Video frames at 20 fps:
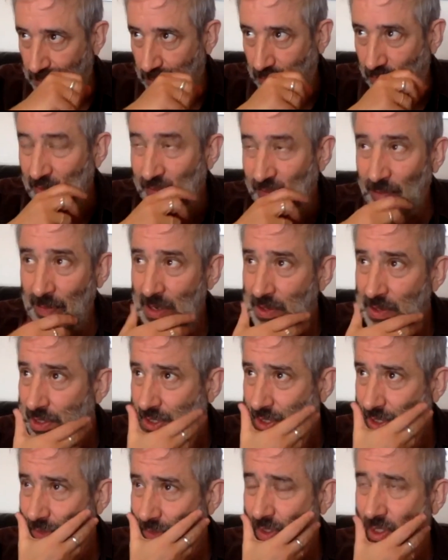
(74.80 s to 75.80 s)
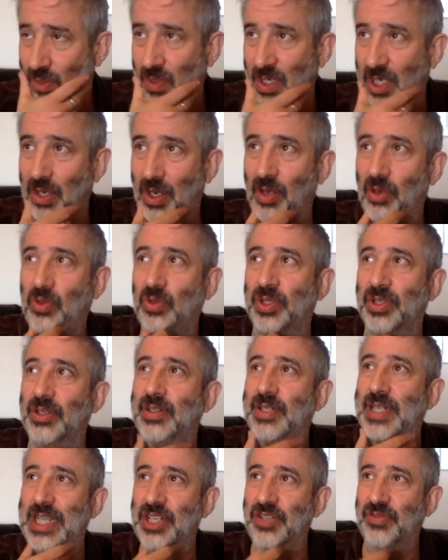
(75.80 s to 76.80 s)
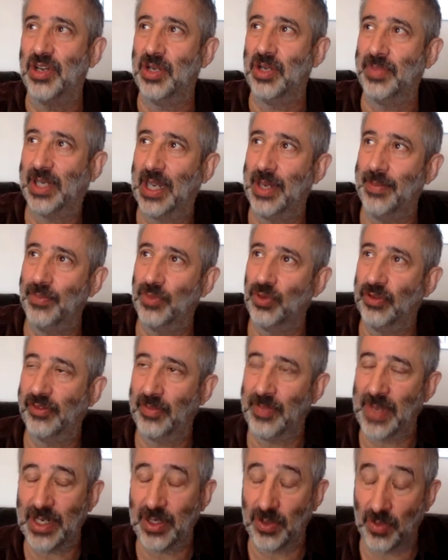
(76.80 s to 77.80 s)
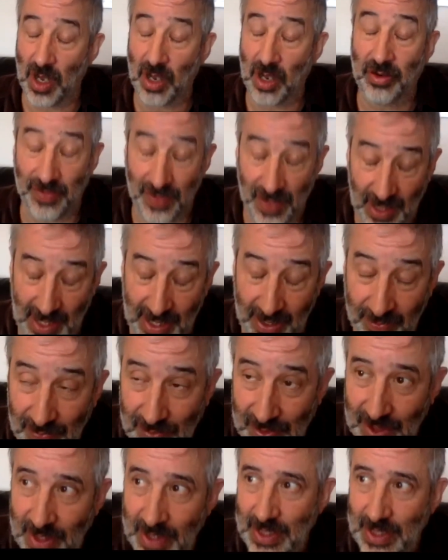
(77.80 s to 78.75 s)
for most Jews as we got older and Israel became more of a bete noire of the left,